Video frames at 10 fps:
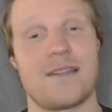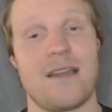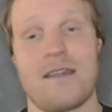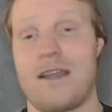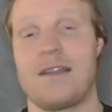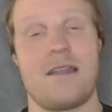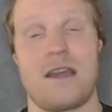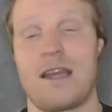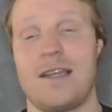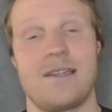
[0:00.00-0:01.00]
I
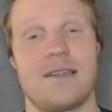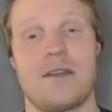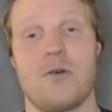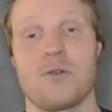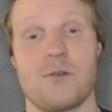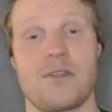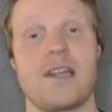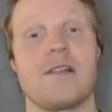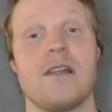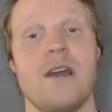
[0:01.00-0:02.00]
think he's also
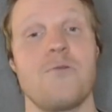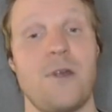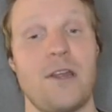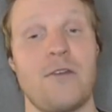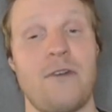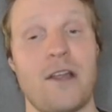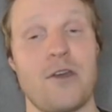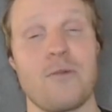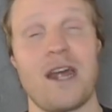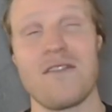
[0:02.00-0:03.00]
still really good value,
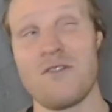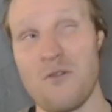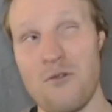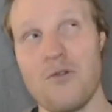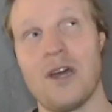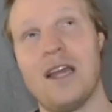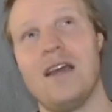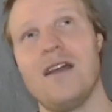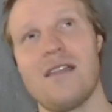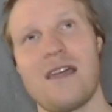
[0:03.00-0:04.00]
but I do
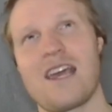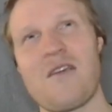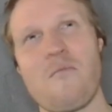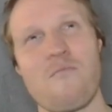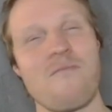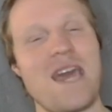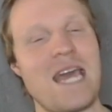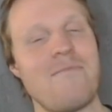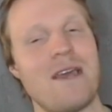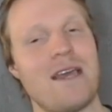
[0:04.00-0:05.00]
think
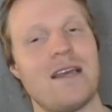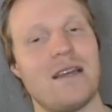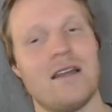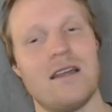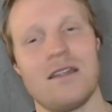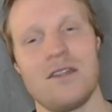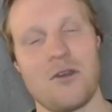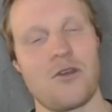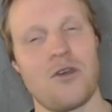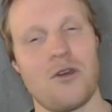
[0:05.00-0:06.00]
maybe you
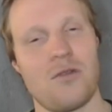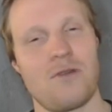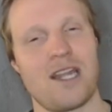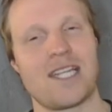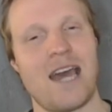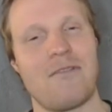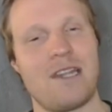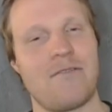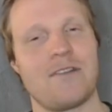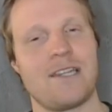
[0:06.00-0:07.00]
could potentially have a
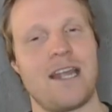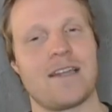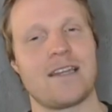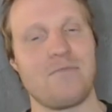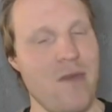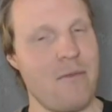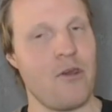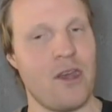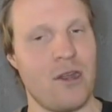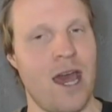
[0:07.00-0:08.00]
different City asset. Maybe you
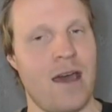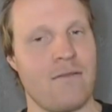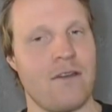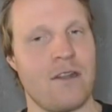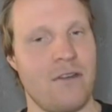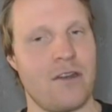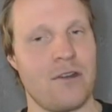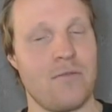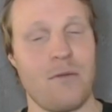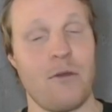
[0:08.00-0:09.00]
could have a
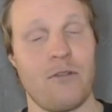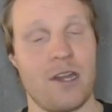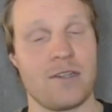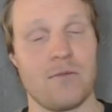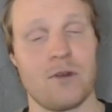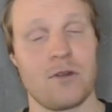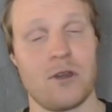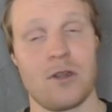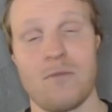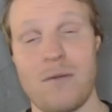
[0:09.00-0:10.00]
defender, maybe you find someone
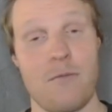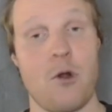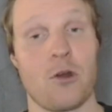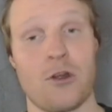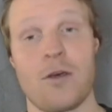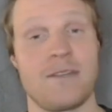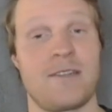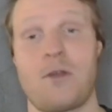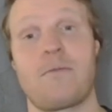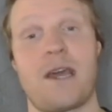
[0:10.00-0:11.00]
good, maybe Walker comes
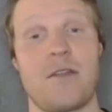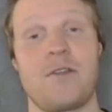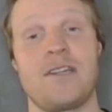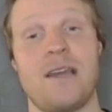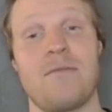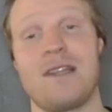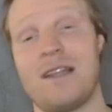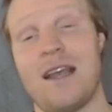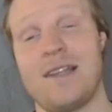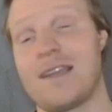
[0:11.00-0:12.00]
straight back into the team and
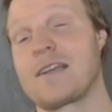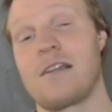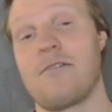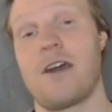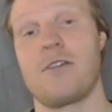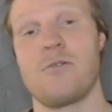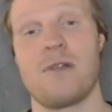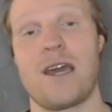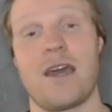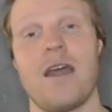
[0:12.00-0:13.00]
it's actually fine to
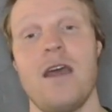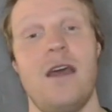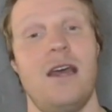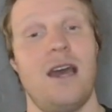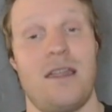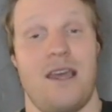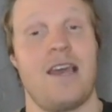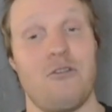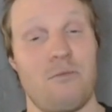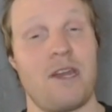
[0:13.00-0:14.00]
play. I think
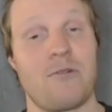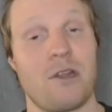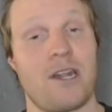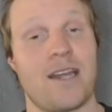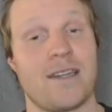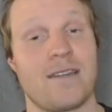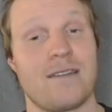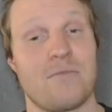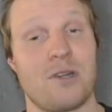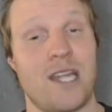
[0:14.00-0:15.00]
he would be a really good asset,
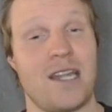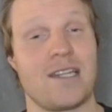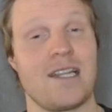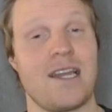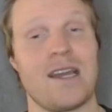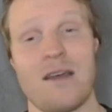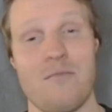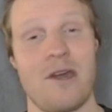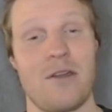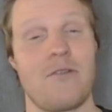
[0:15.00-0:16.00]
potentially
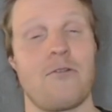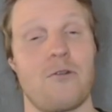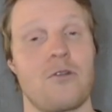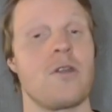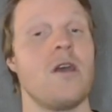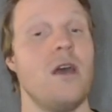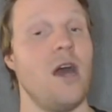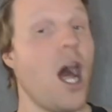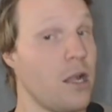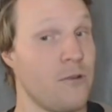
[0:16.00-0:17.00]
better than Foden.
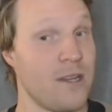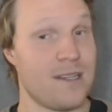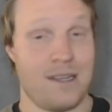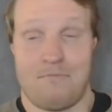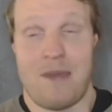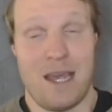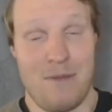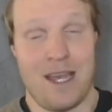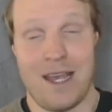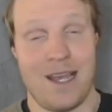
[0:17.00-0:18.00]
Alvarez, maybe
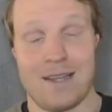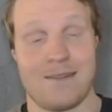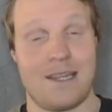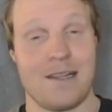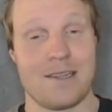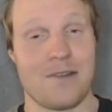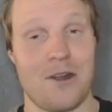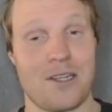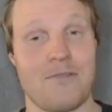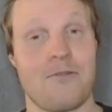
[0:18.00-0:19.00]
he still
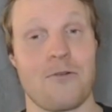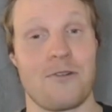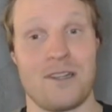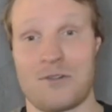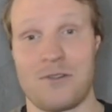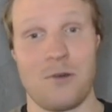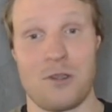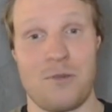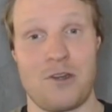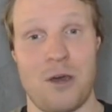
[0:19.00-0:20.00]
starts and Foden is the one to
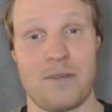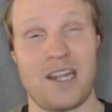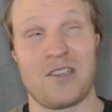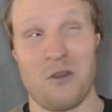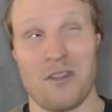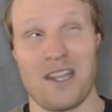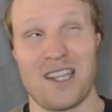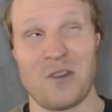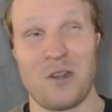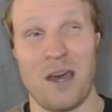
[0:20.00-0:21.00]
be dropped. I don't think
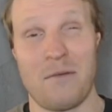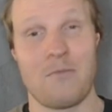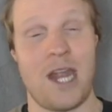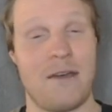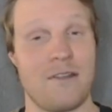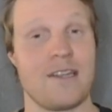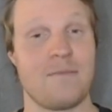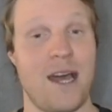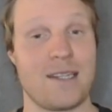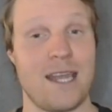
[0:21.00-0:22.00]
that's going to happen, but after this
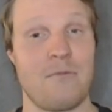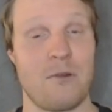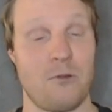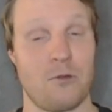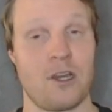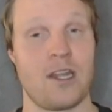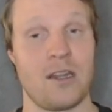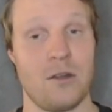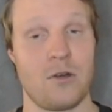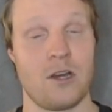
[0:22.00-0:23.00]
past game where
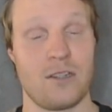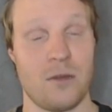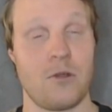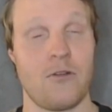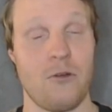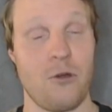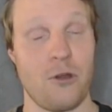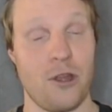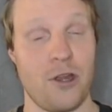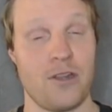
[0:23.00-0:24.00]
Foden got subbed off
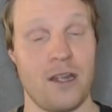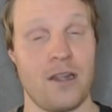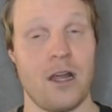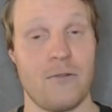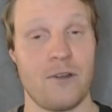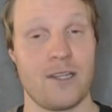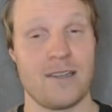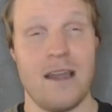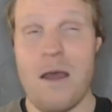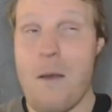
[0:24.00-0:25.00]
earlier than
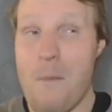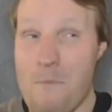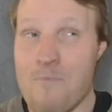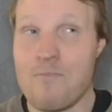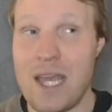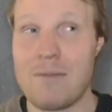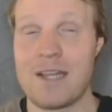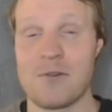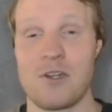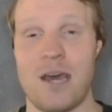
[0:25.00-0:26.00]
Alvarez, maybe that's
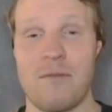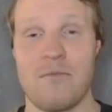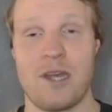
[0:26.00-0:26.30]
going to happen.